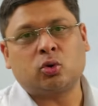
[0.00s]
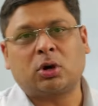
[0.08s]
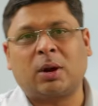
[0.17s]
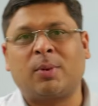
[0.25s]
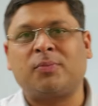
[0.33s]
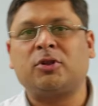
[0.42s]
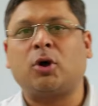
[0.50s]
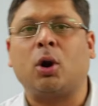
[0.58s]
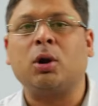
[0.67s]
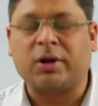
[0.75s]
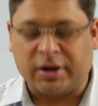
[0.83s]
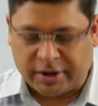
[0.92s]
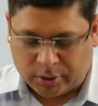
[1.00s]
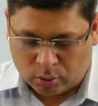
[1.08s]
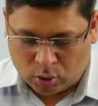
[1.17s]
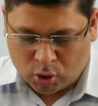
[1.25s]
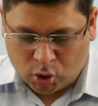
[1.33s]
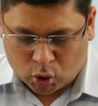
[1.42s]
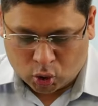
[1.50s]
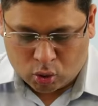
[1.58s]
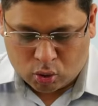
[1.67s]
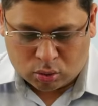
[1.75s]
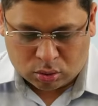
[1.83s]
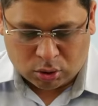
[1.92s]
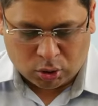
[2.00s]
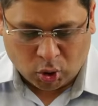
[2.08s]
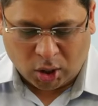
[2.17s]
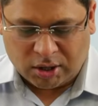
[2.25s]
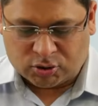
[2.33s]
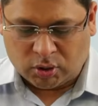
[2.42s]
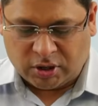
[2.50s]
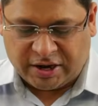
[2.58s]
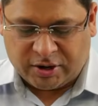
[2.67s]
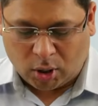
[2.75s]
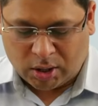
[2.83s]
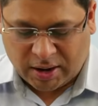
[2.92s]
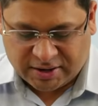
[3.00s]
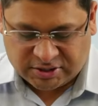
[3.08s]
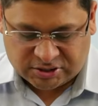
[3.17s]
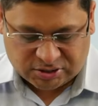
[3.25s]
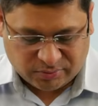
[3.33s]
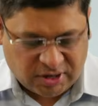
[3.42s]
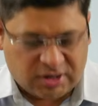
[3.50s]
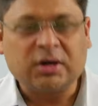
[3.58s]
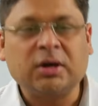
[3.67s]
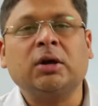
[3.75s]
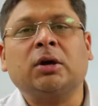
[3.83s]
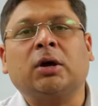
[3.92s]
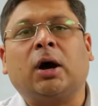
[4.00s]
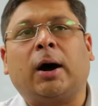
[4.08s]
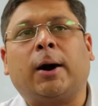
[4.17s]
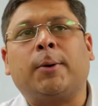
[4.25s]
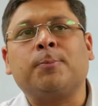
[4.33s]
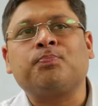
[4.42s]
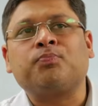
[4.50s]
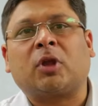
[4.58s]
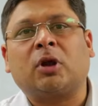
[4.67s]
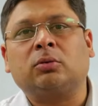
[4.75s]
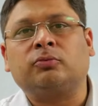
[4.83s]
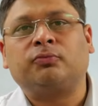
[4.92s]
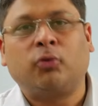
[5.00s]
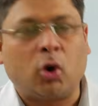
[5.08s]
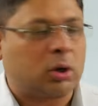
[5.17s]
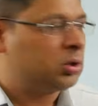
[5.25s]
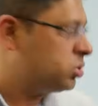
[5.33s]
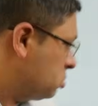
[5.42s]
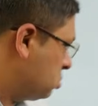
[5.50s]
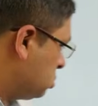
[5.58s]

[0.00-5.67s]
to come up with the alternative to dollar. So de-dollarization, right? Fifth.